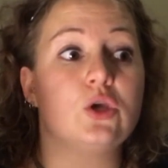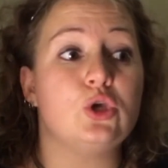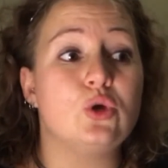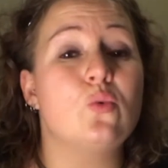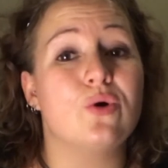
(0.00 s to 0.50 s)

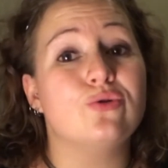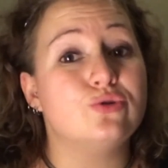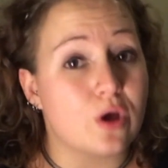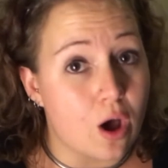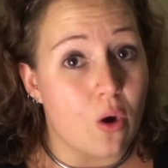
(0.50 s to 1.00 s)
you will
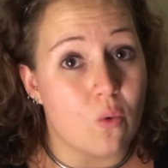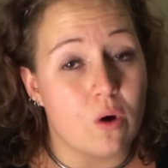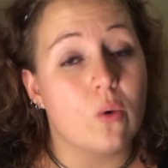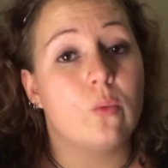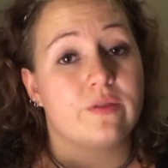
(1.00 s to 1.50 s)
know
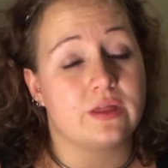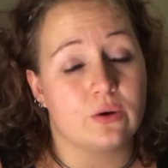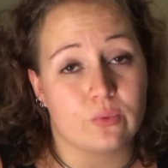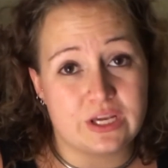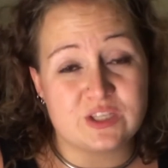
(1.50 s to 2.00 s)
within
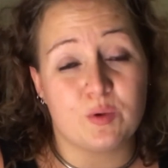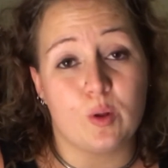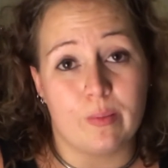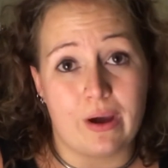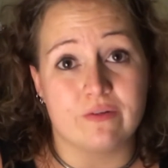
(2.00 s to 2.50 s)
a
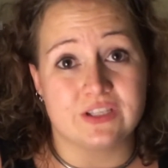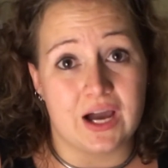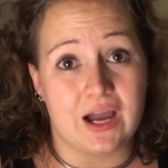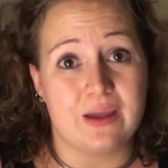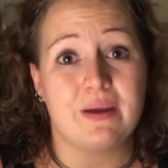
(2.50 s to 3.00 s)
reasonable amount of
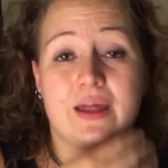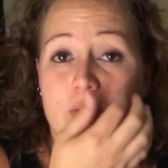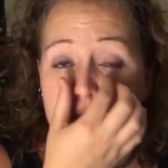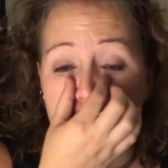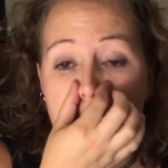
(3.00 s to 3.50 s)
time and
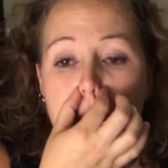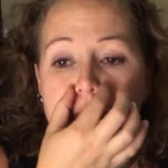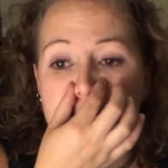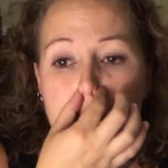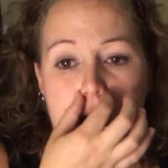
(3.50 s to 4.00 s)
it will
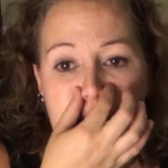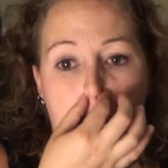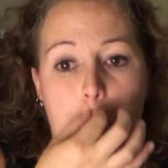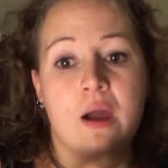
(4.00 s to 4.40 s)
probably be